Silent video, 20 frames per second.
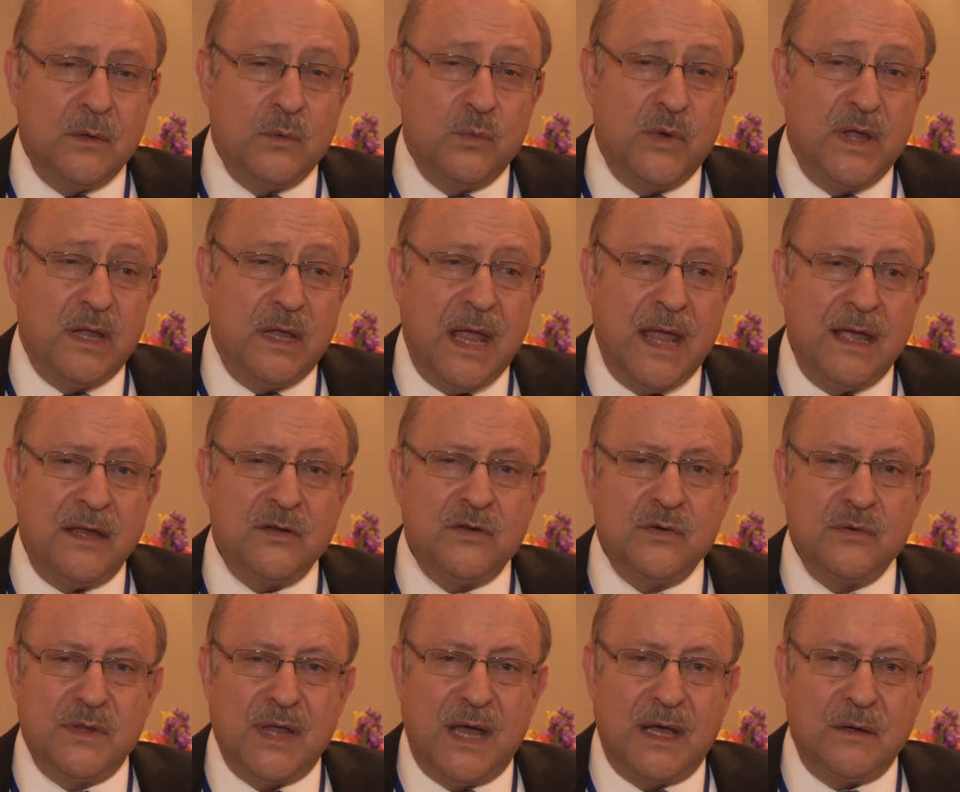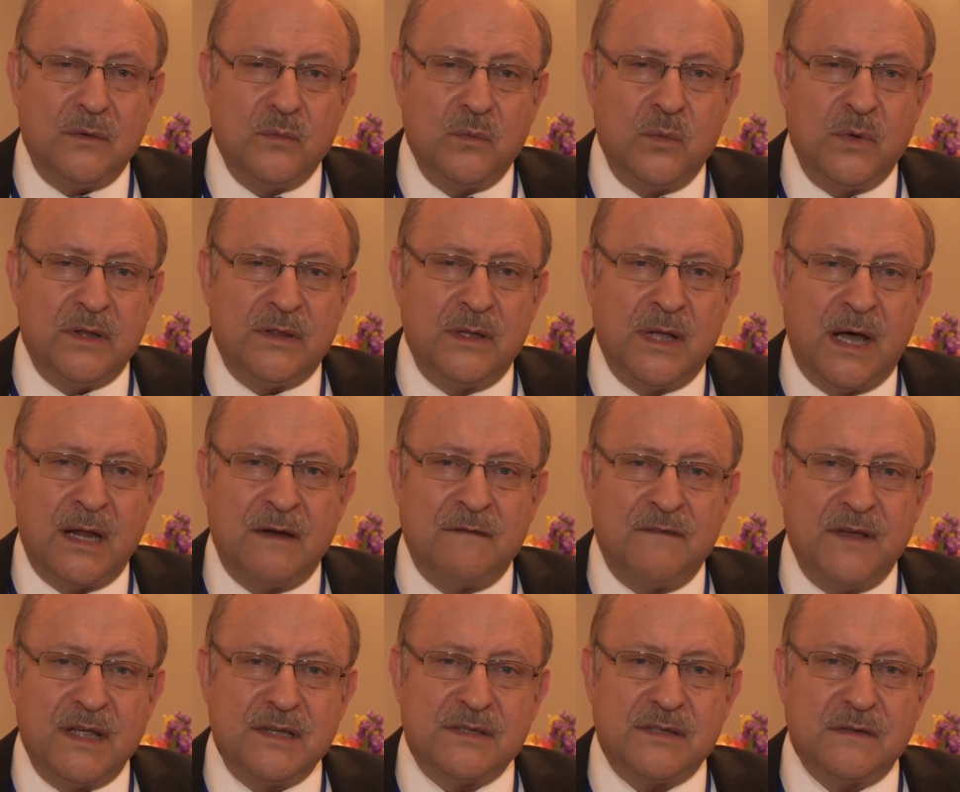We can do that with
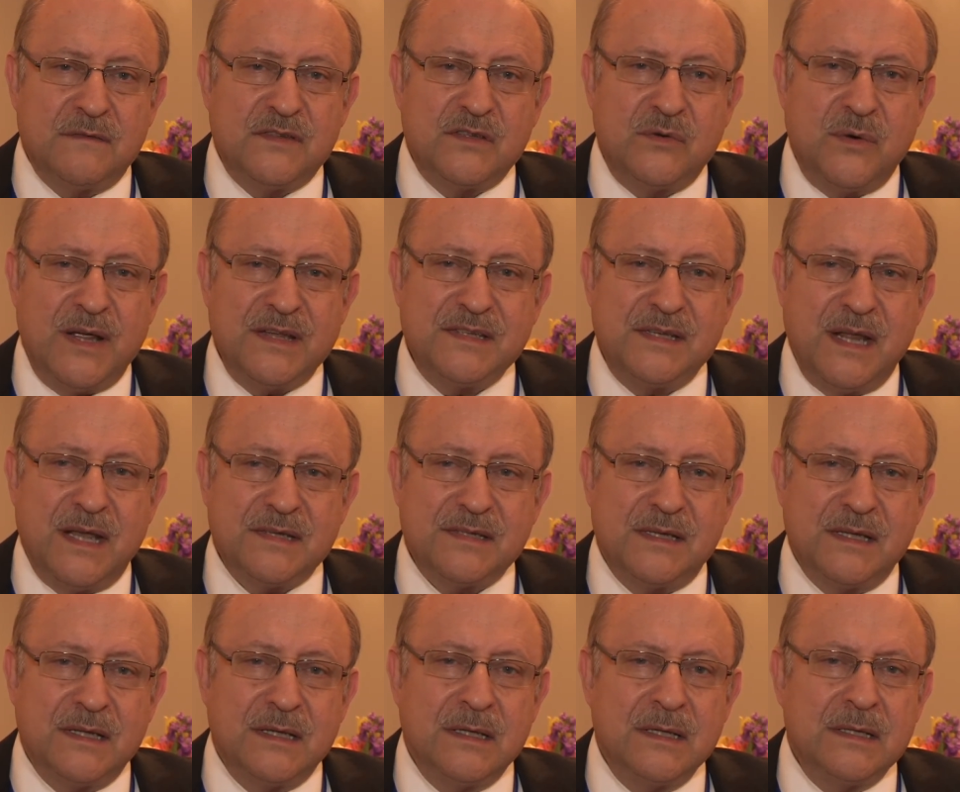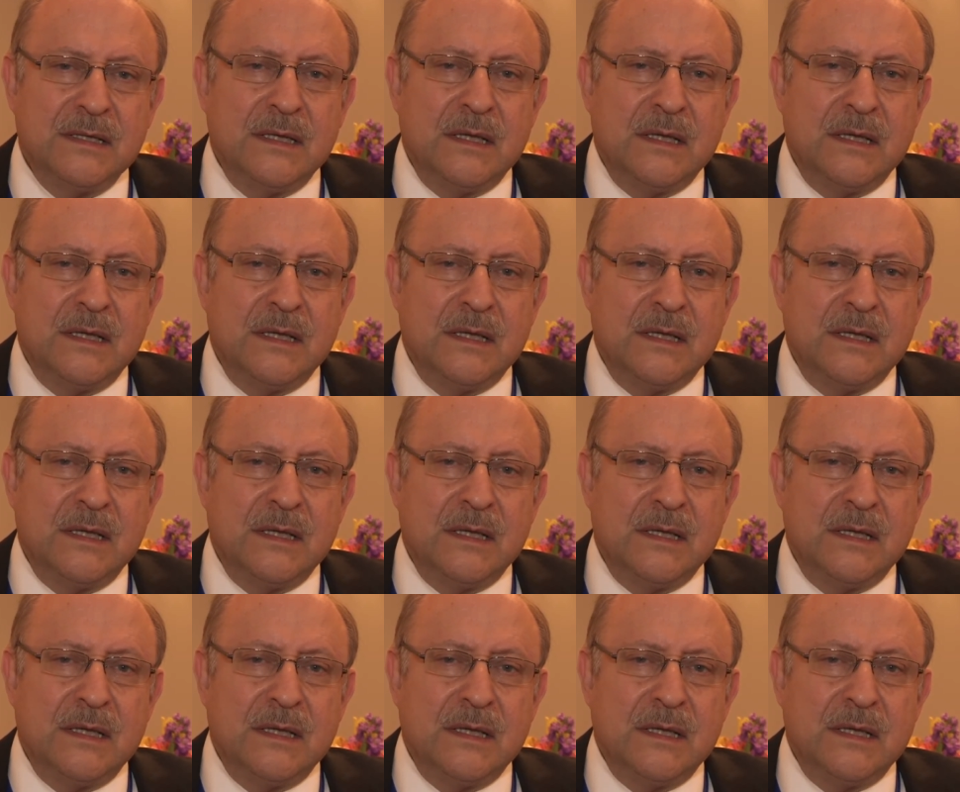non-invasive stress testing,